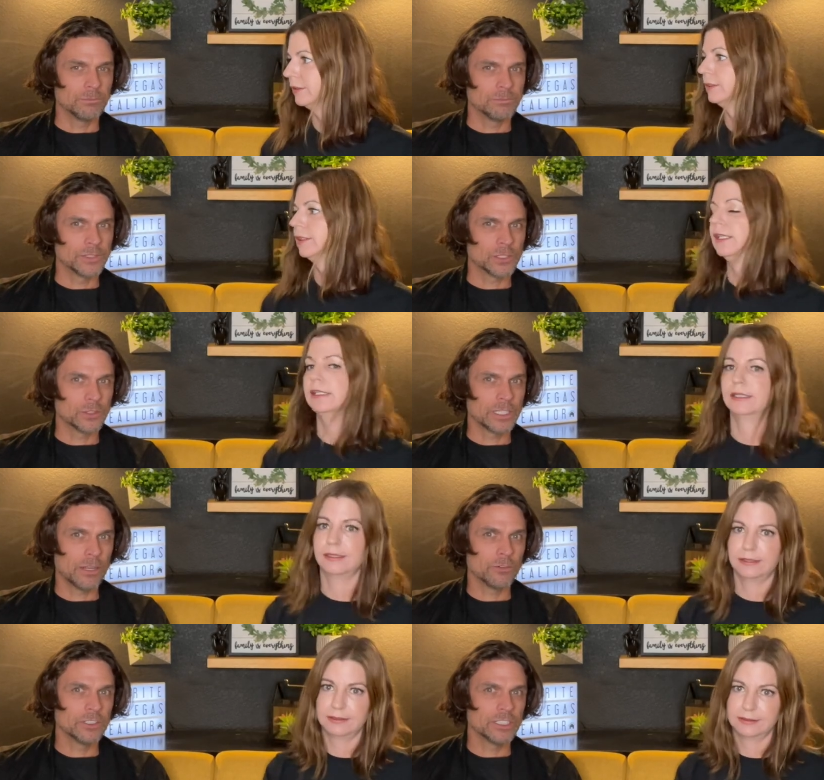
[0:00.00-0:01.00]
Speaker 1: So that
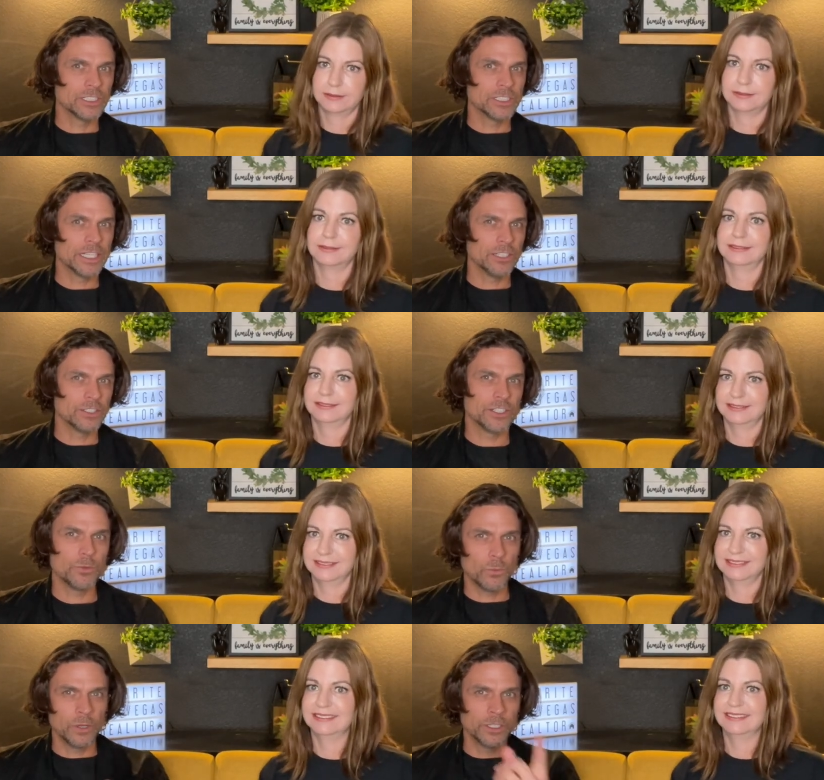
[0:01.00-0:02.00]
really just tells you
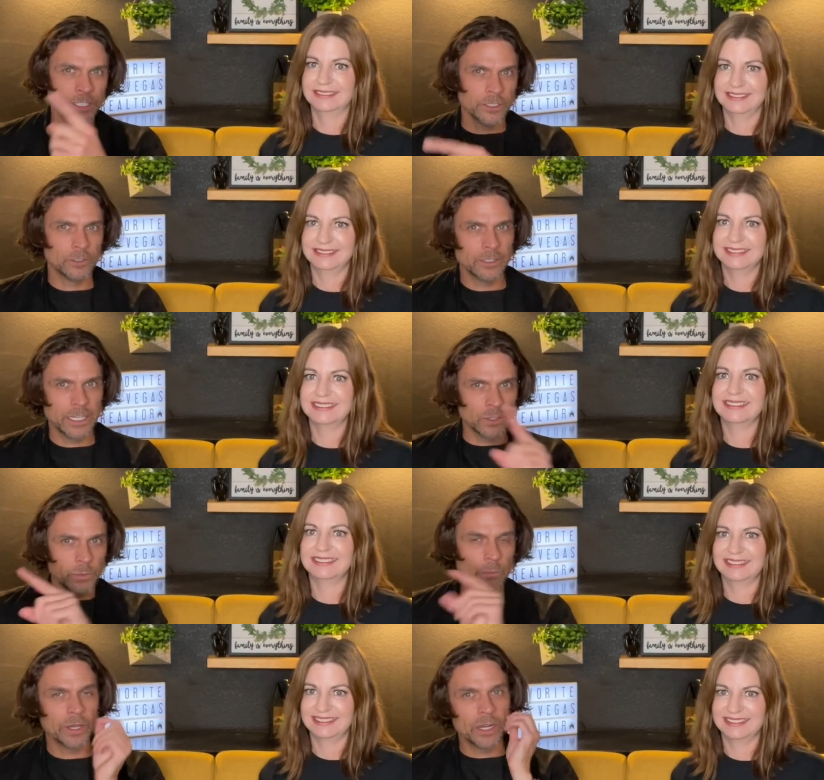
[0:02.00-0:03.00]
1 year around, we
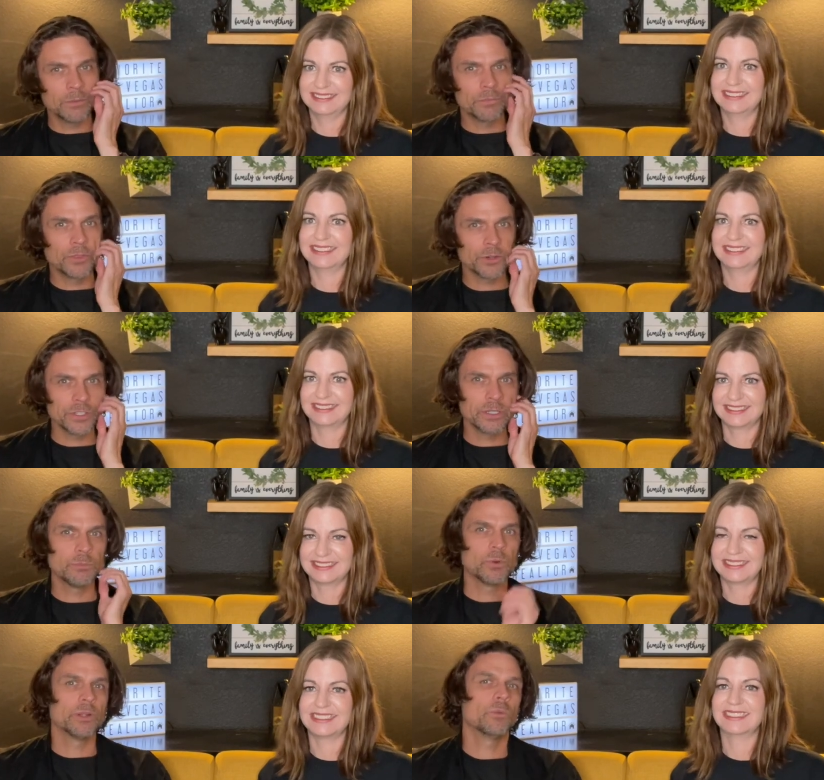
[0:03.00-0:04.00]
went up
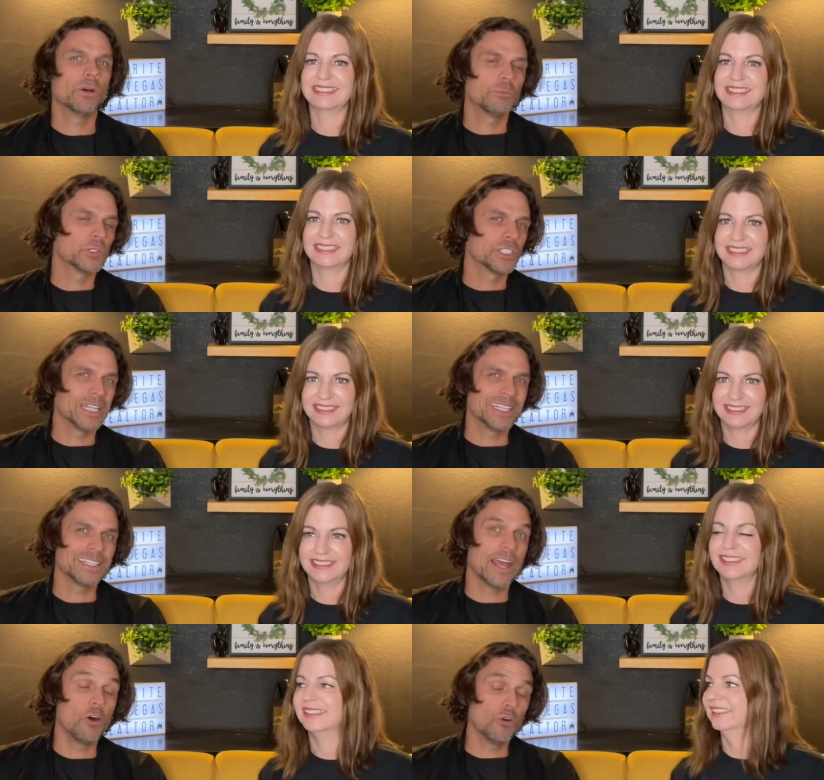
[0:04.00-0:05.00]
13.1%
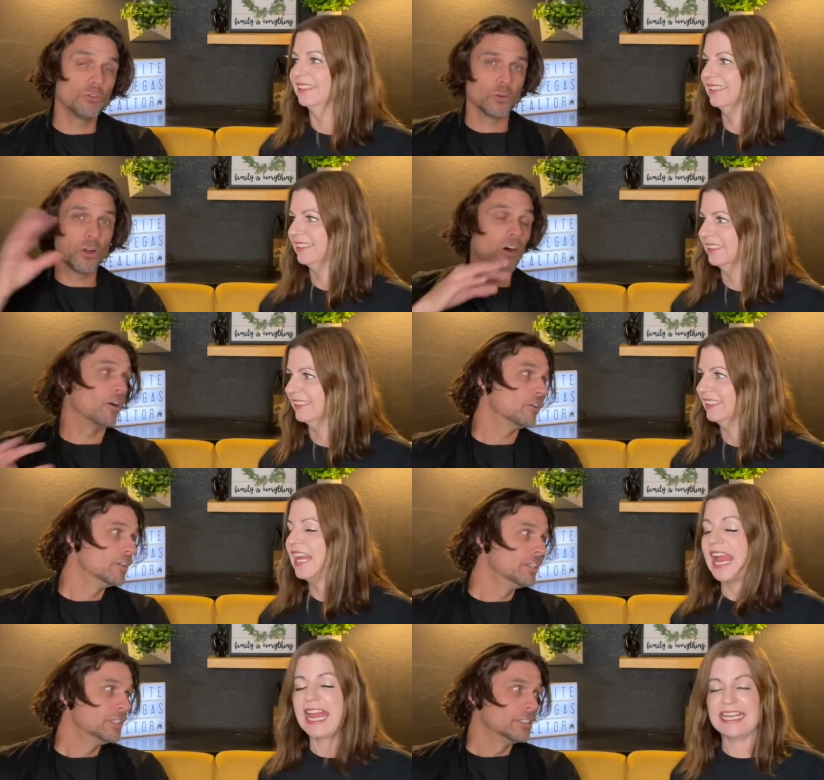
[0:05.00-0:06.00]
overall.
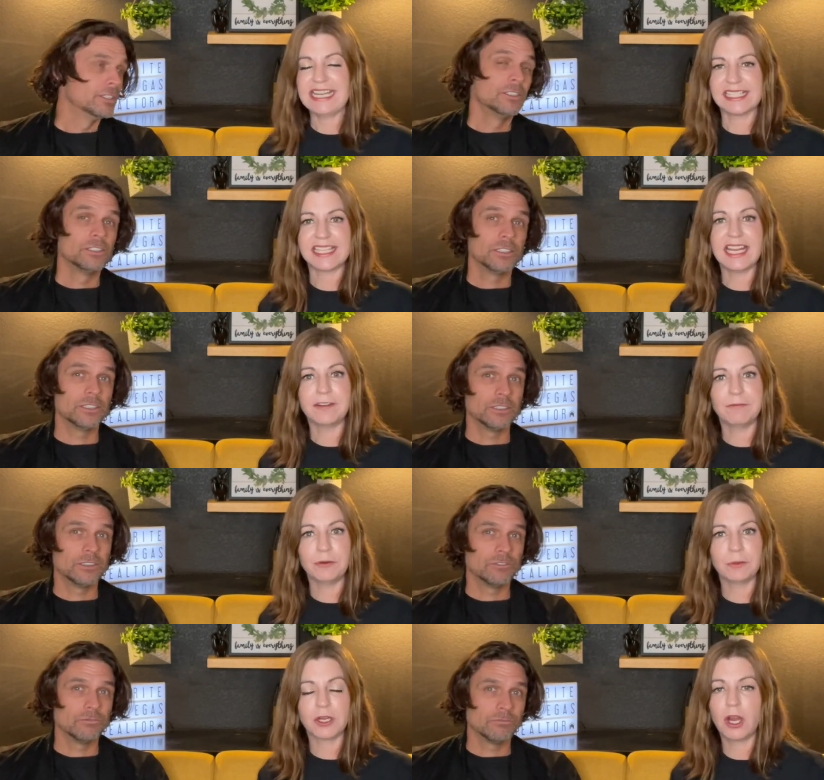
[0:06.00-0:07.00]
Speaker 2: Yes. And if you
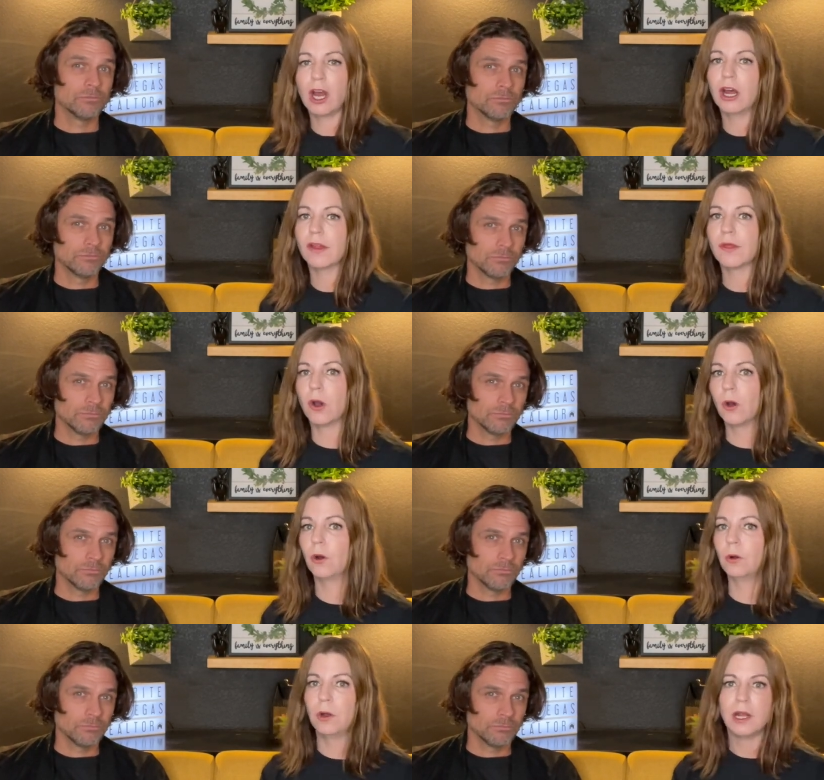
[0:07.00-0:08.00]
recall, the
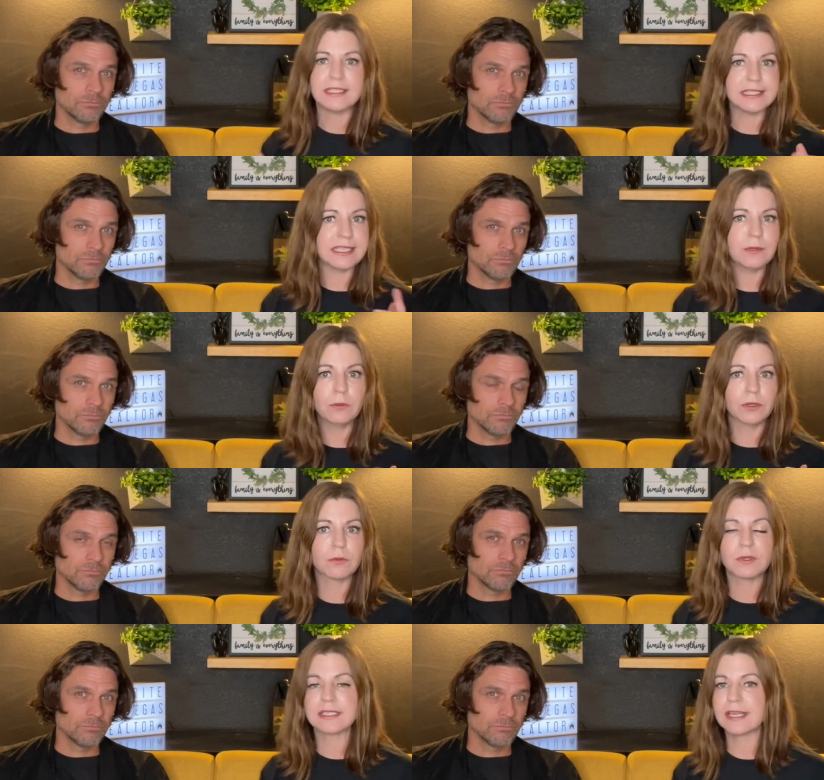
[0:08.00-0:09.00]
whole C word
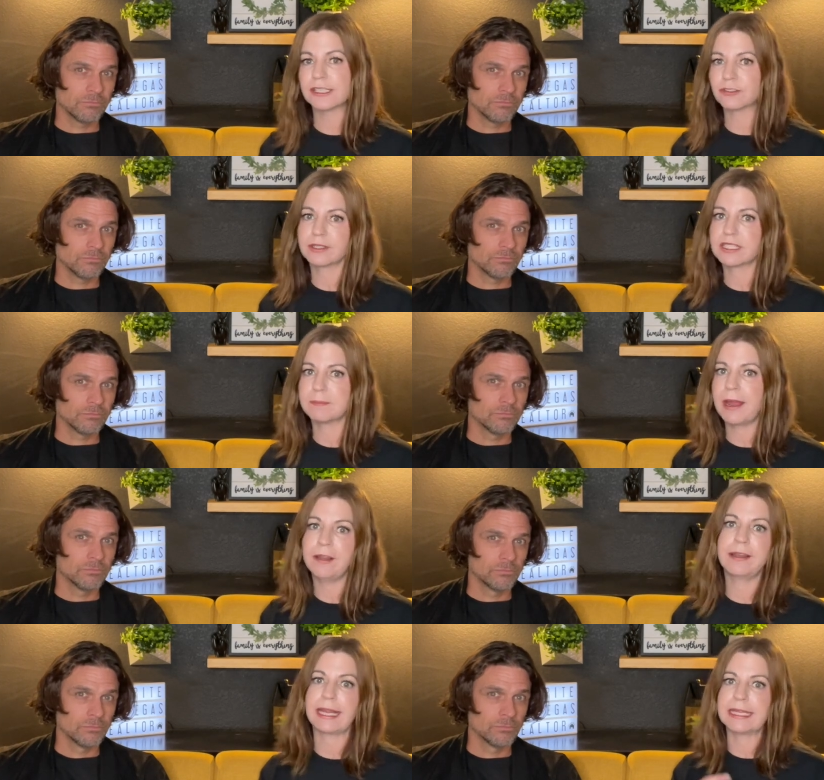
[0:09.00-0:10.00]
was not transpiring
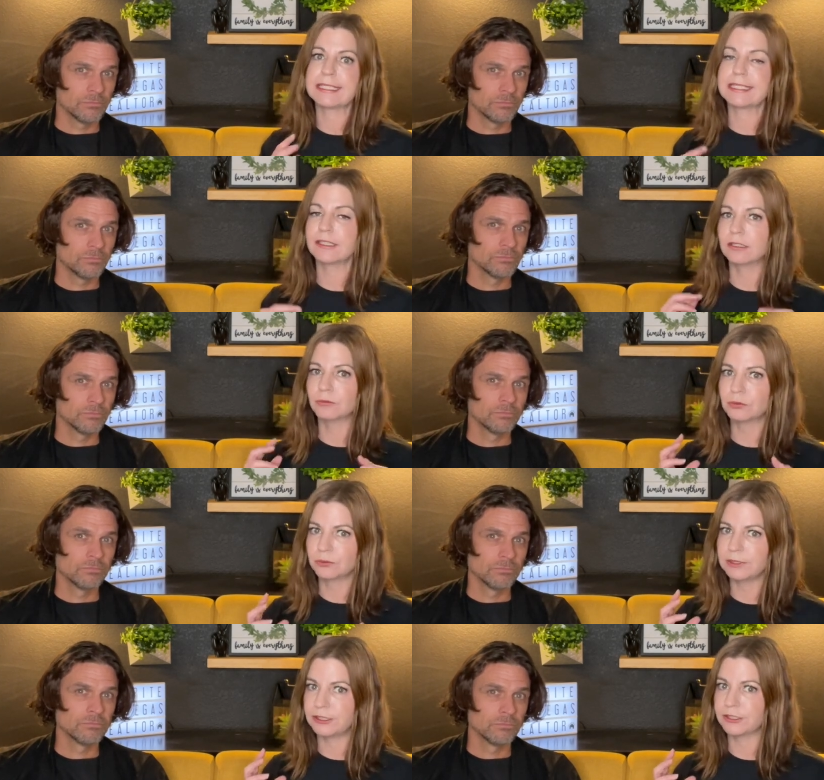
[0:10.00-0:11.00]
until really
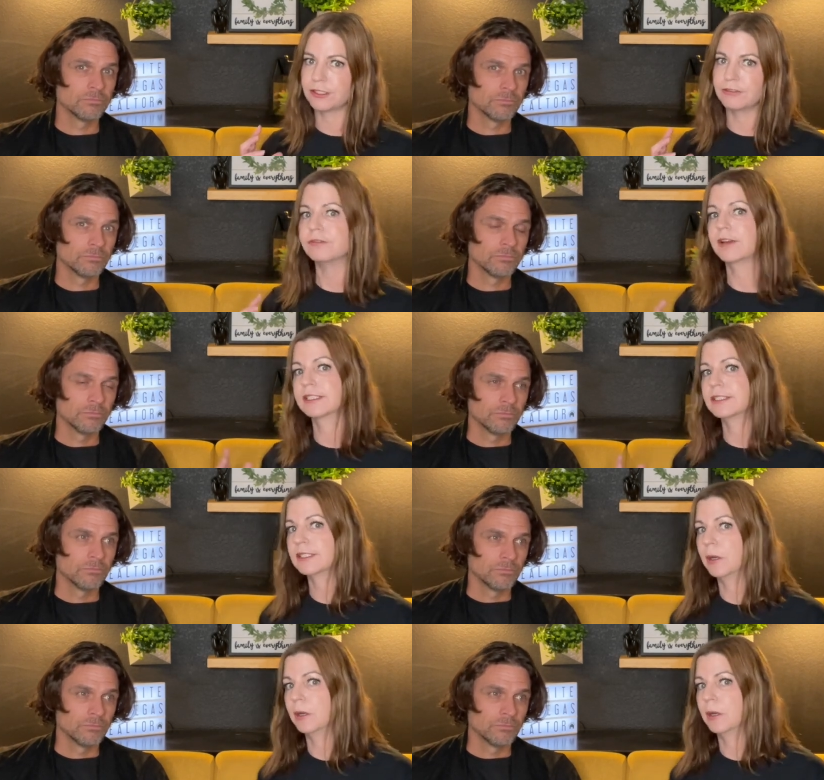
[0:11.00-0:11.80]
took into effect until